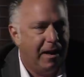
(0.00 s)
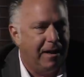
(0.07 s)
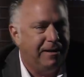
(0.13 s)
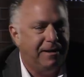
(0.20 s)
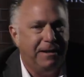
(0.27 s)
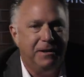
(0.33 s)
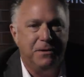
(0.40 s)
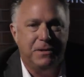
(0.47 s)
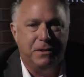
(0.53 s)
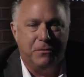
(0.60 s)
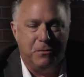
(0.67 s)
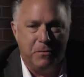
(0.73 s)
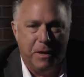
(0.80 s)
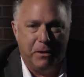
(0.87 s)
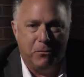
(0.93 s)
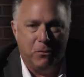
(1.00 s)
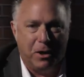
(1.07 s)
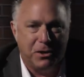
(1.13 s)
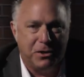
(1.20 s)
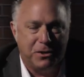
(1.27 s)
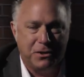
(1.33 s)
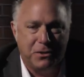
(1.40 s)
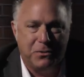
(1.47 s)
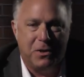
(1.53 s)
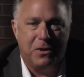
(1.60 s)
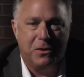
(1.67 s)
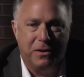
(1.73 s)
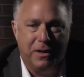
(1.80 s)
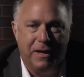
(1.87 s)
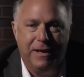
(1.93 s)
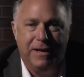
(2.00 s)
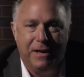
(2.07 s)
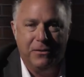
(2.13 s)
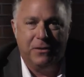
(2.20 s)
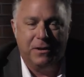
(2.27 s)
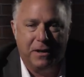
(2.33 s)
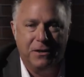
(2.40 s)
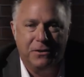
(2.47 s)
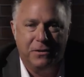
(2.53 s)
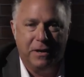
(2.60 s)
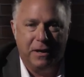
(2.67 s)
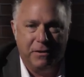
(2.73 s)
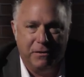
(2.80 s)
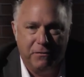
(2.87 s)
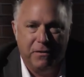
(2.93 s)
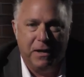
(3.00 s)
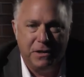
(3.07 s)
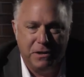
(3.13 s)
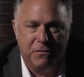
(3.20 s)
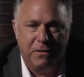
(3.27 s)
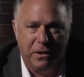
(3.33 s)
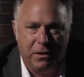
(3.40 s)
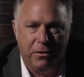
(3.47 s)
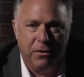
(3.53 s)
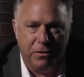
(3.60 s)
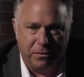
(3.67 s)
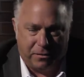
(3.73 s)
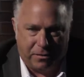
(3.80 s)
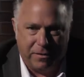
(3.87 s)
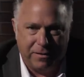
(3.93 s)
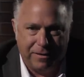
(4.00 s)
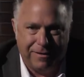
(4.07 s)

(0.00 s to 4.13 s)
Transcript: ideals that will make Russia stronger than any other country on the face of the earth.